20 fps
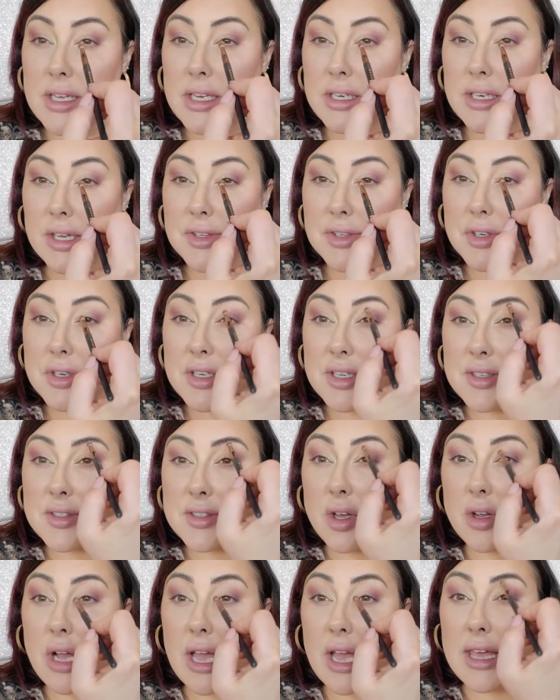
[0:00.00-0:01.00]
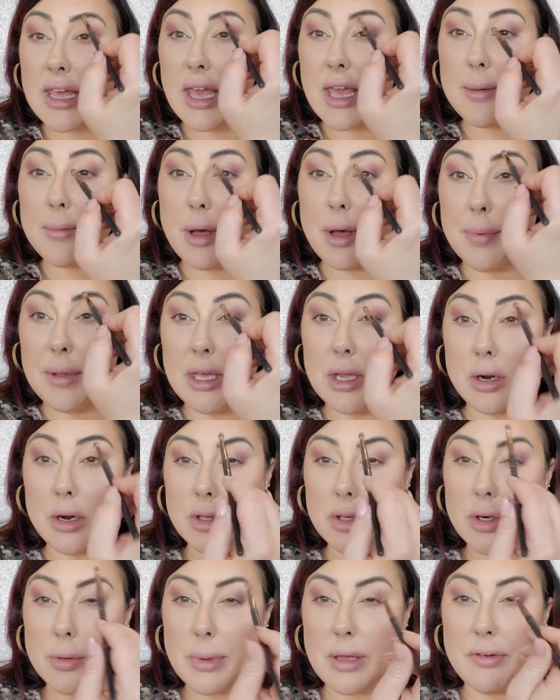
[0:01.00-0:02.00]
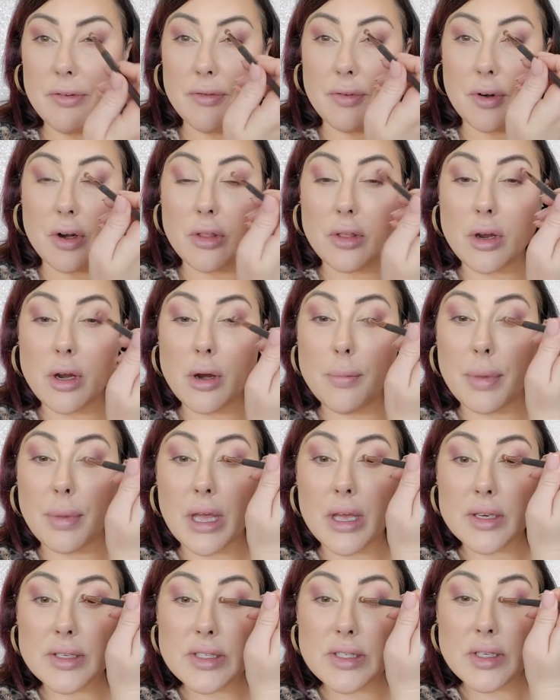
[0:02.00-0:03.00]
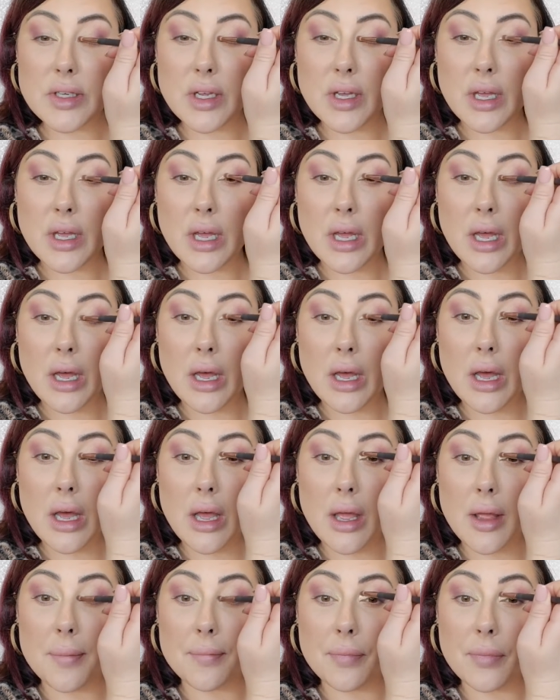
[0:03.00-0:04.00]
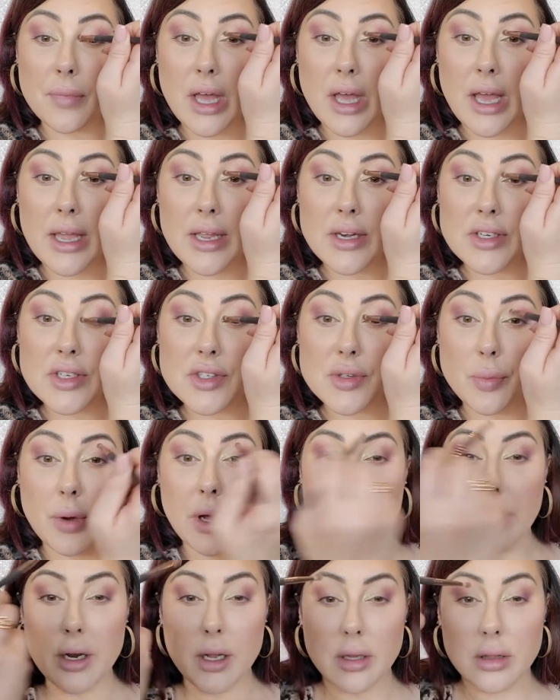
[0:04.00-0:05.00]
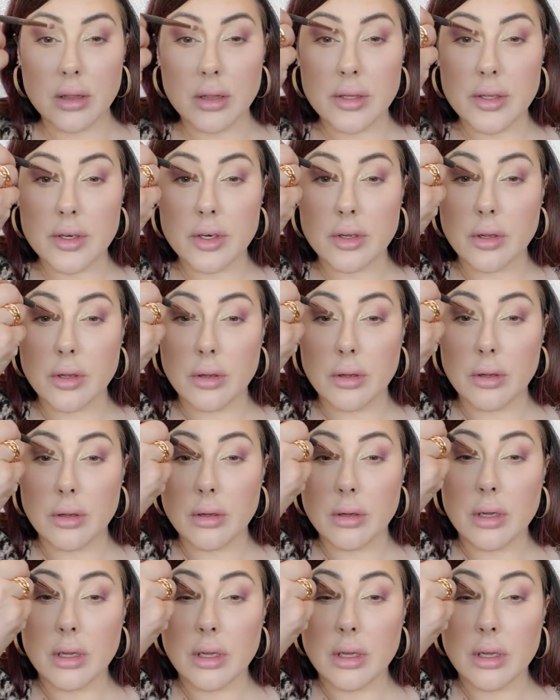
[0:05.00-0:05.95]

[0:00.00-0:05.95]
In yesterday's look, I came up here a little bit further, but I just want a little